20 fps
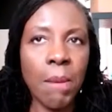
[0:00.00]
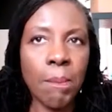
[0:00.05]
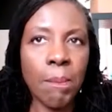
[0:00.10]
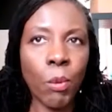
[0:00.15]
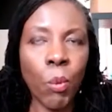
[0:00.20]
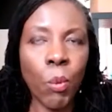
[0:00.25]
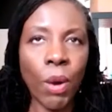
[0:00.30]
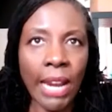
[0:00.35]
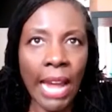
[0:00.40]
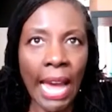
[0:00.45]

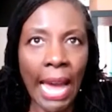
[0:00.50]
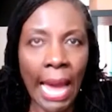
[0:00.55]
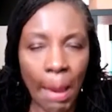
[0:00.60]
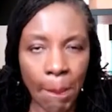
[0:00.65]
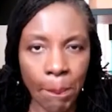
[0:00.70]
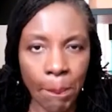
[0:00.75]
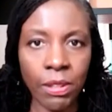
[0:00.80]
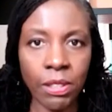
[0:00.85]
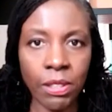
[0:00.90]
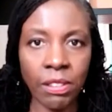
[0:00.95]
But what
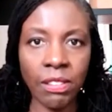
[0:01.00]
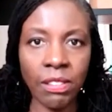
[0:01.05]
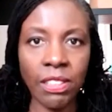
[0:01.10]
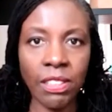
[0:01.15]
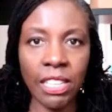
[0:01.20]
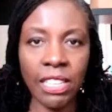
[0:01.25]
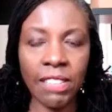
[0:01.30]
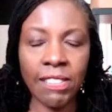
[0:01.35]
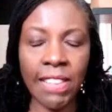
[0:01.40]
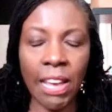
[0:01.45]
happened
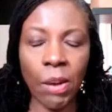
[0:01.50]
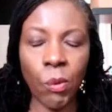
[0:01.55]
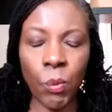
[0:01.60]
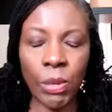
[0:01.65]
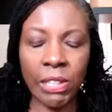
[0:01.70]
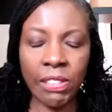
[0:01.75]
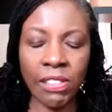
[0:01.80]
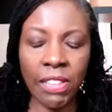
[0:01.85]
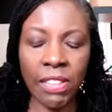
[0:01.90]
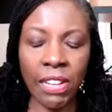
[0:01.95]
is that
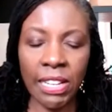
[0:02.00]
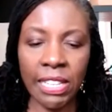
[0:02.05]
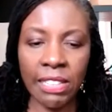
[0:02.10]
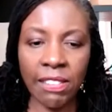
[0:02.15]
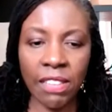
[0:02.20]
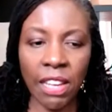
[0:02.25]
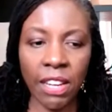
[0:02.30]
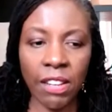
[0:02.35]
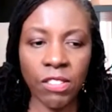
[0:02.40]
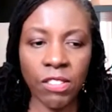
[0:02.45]
we suddenly
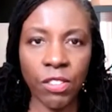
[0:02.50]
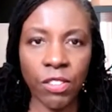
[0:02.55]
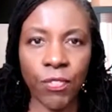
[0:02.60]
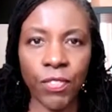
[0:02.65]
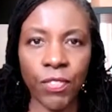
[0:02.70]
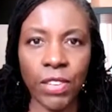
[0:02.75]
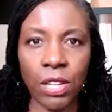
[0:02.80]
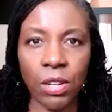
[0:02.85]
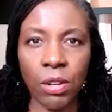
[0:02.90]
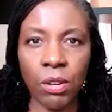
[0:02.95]
started to
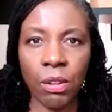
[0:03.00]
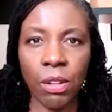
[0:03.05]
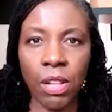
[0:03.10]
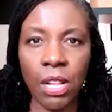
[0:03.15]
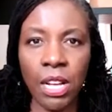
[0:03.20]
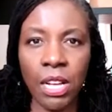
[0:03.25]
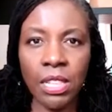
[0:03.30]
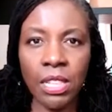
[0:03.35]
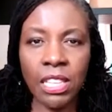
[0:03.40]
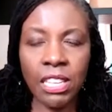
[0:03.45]
feel
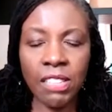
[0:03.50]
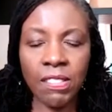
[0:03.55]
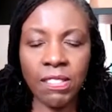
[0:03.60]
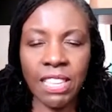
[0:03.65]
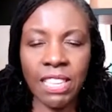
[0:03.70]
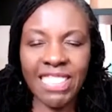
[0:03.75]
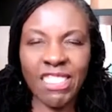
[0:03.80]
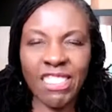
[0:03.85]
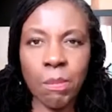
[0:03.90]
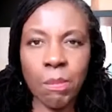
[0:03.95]
this
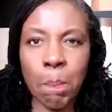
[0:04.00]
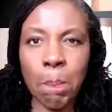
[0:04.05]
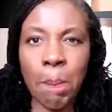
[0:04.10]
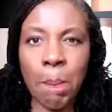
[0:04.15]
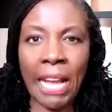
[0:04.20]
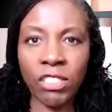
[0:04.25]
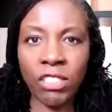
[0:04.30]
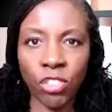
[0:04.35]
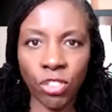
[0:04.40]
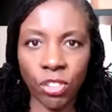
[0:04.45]

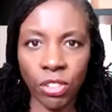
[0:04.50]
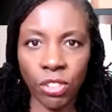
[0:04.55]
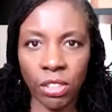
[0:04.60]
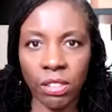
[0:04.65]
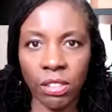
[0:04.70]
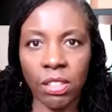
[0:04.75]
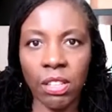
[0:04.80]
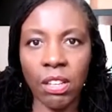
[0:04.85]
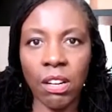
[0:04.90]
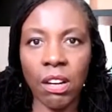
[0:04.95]

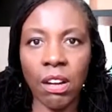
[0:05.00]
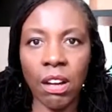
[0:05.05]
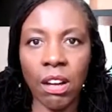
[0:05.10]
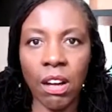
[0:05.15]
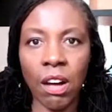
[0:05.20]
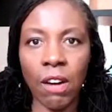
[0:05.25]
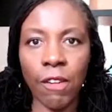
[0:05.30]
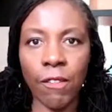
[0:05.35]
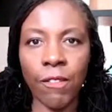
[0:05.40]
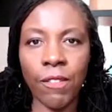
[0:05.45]
expansion
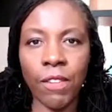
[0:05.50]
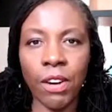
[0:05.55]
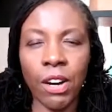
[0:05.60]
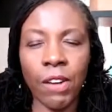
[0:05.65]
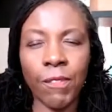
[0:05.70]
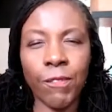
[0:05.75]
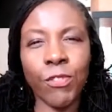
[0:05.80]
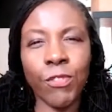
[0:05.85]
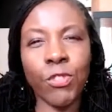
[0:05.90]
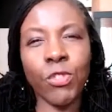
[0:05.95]
of
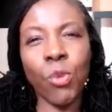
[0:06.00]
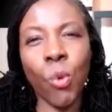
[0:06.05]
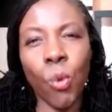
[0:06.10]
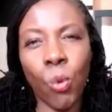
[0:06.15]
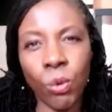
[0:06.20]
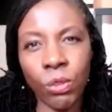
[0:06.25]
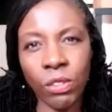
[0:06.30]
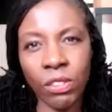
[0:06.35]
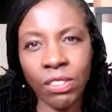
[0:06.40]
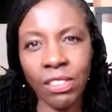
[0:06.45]

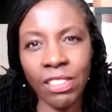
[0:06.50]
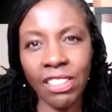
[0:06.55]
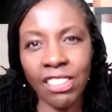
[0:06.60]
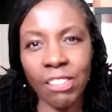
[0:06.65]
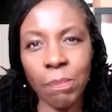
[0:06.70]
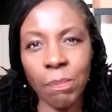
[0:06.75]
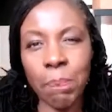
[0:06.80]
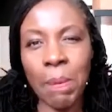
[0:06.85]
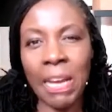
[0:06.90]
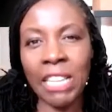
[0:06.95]
thoughts and
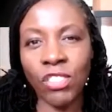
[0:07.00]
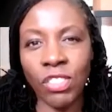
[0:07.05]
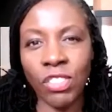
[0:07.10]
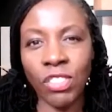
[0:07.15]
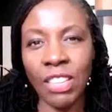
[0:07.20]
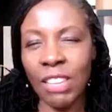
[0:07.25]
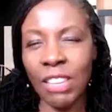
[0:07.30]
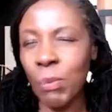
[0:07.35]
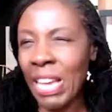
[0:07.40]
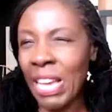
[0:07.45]

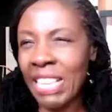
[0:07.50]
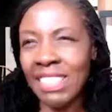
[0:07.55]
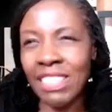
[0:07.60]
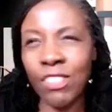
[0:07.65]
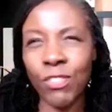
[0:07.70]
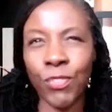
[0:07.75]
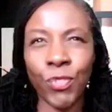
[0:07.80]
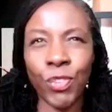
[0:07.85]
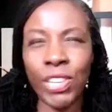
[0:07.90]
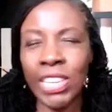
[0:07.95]
expansion. And we had
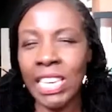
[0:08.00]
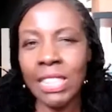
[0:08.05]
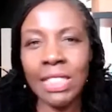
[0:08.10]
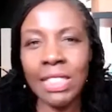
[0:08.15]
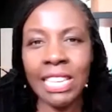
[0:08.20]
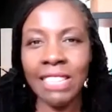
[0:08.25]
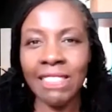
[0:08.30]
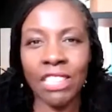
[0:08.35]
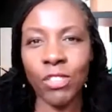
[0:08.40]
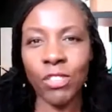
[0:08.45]
these freaky
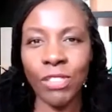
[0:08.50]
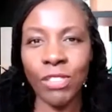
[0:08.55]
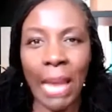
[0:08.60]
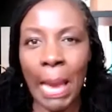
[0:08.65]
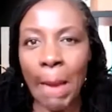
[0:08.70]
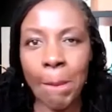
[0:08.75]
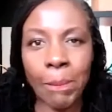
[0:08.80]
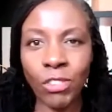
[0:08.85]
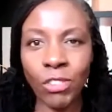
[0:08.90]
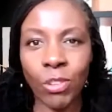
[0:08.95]
things that used to
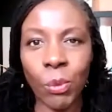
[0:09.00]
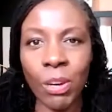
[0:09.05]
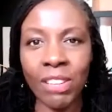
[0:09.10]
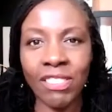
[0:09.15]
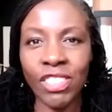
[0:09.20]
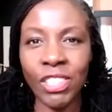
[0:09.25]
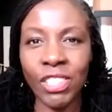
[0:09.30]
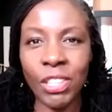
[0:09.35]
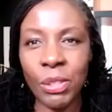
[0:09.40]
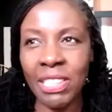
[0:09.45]
happen to
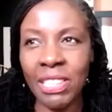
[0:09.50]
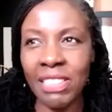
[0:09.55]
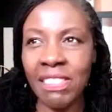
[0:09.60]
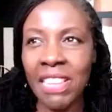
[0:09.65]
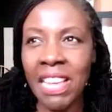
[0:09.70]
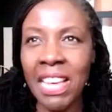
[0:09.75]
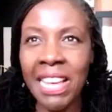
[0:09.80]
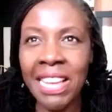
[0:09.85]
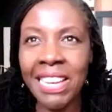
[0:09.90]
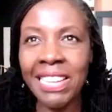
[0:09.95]
us, these
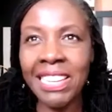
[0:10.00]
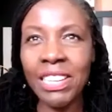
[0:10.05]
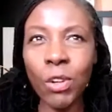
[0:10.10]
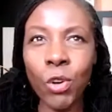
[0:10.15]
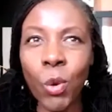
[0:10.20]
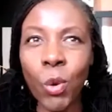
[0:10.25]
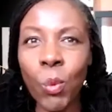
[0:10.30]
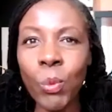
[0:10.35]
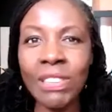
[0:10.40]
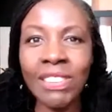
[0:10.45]
little
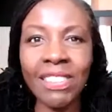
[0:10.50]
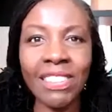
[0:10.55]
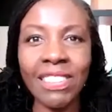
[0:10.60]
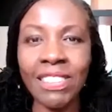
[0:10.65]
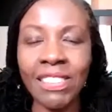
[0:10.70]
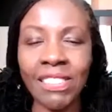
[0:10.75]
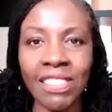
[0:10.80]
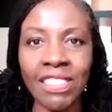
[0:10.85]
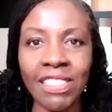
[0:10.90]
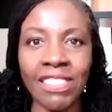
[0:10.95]

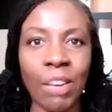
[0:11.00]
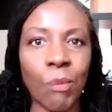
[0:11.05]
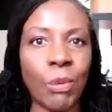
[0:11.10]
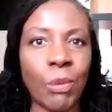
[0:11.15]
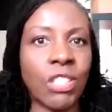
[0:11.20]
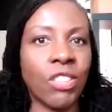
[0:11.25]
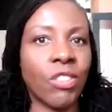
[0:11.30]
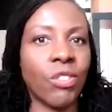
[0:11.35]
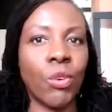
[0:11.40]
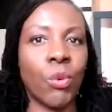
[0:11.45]
coincidences that we
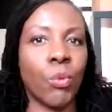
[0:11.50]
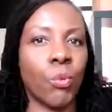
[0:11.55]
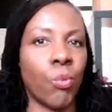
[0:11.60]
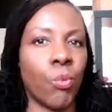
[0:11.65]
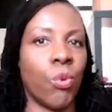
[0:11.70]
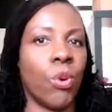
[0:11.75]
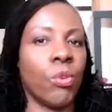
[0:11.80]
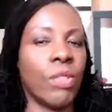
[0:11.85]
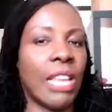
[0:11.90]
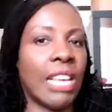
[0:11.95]
just thought,
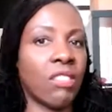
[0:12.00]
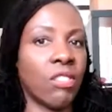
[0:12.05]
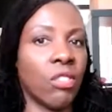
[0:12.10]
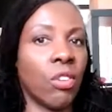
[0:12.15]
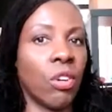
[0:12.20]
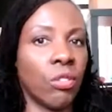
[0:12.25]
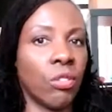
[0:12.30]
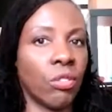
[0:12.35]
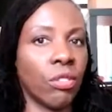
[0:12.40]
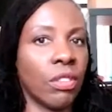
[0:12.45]
whoa,
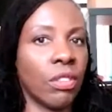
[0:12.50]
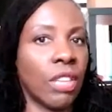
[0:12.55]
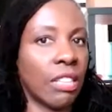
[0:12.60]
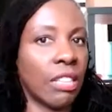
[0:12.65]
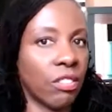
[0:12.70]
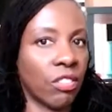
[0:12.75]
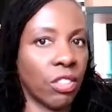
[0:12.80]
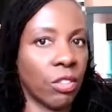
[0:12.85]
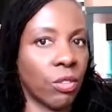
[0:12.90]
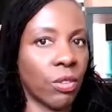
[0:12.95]

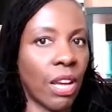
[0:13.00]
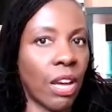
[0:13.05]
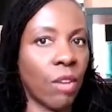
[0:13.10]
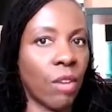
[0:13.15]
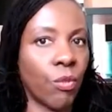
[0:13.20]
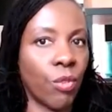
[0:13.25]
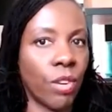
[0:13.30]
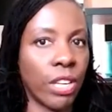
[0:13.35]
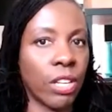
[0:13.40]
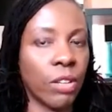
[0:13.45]
that's just
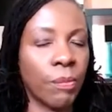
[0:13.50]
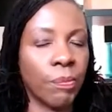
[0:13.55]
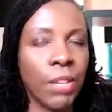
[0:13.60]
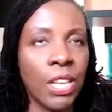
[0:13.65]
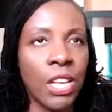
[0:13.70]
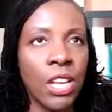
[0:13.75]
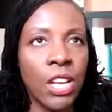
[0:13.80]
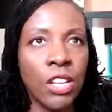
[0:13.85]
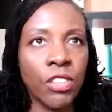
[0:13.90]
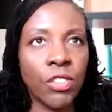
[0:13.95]
unreal.
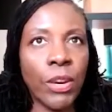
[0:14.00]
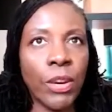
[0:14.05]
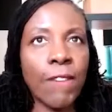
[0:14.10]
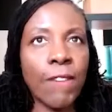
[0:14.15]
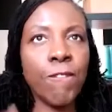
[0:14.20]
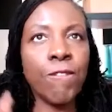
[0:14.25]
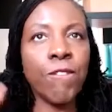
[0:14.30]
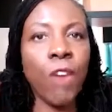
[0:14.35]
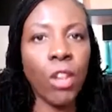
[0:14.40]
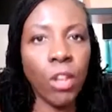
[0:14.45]
So
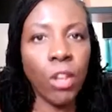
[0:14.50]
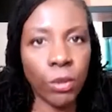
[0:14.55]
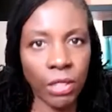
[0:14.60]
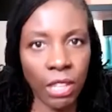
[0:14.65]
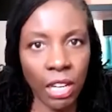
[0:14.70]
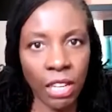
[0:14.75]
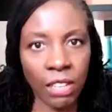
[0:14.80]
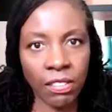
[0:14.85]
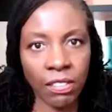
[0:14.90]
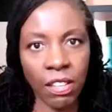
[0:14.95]
it followed
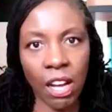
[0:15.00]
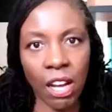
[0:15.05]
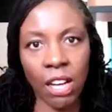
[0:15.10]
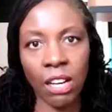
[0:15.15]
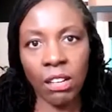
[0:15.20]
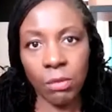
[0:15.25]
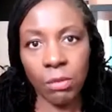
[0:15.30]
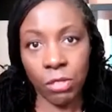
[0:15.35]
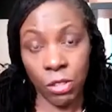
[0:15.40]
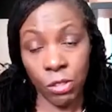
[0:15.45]
us,
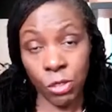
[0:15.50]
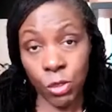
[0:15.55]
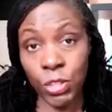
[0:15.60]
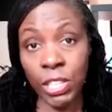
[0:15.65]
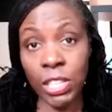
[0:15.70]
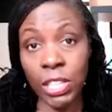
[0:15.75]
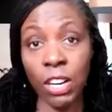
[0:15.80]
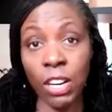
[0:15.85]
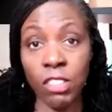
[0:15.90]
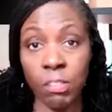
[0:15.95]
the
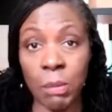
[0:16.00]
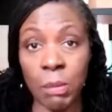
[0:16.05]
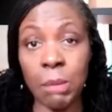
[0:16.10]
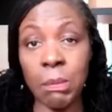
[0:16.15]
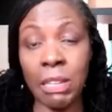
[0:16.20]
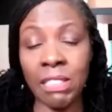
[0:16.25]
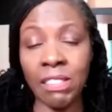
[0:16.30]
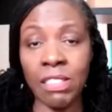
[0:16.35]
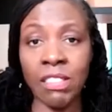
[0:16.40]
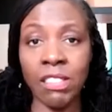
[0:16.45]
3 girls, me and
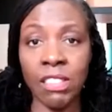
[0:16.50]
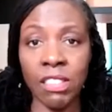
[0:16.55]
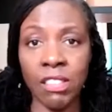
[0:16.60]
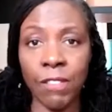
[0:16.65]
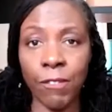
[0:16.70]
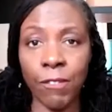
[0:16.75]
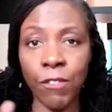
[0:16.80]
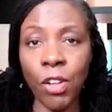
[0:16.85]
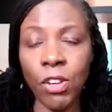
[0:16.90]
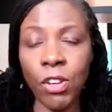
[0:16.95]
my sisters,
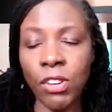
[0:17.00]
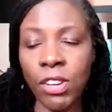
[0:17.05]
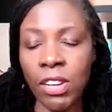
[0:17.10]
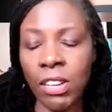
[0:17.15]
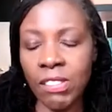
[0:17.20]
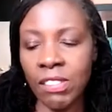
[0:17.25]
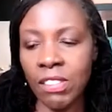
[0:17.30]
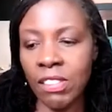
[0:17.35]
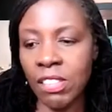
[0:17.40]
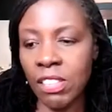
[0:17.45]
it followed
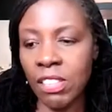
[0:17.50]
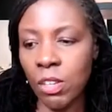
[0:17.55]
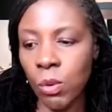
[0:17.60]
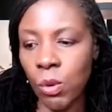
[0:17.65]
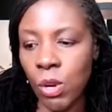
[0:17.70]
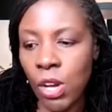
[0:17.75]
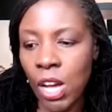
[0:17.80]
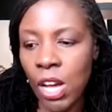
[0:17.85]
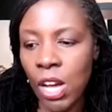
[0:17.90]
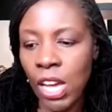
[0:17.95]
us
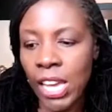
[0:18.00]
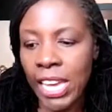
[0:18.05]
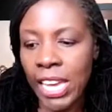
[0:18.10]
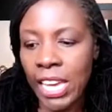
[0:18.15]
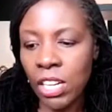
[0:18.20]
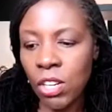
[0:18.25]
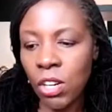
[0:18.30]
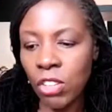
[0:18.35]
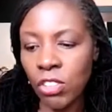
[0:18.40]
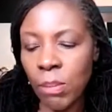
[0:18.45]
until
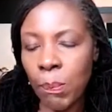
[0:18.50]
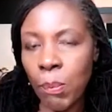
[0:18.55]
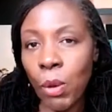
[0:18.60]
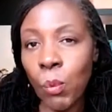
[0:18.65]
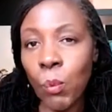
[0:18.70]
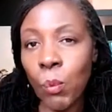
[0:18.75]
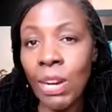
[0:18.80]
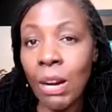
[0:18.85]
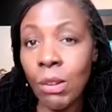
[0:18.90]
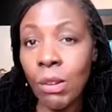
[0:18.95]
it got to a
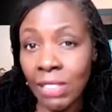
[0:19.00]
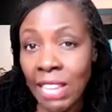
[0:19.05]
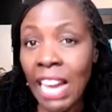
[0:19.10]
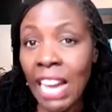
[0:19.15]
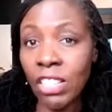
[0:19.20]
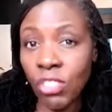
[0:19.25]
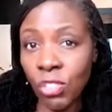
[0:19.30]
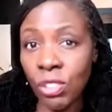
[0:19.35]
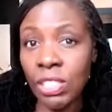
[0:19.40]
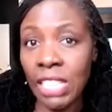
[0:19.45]
point when I was
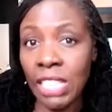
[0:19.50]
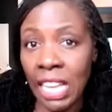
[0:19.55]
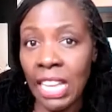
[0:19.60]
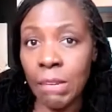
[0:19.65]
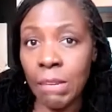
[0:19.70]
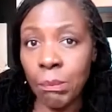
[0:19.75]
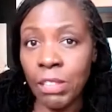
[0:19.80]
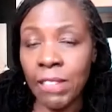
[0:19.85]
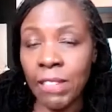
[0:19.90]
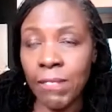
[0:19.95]
actually at
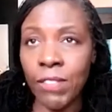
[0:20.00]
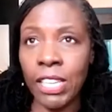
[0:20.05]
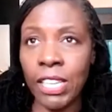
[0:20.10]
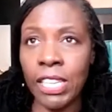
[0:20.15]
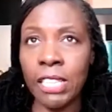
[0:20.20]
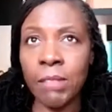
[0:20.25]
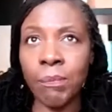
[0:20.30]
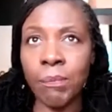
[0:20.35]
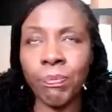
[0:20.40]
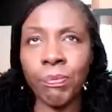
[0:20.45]

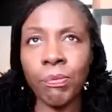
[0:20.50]
MTV.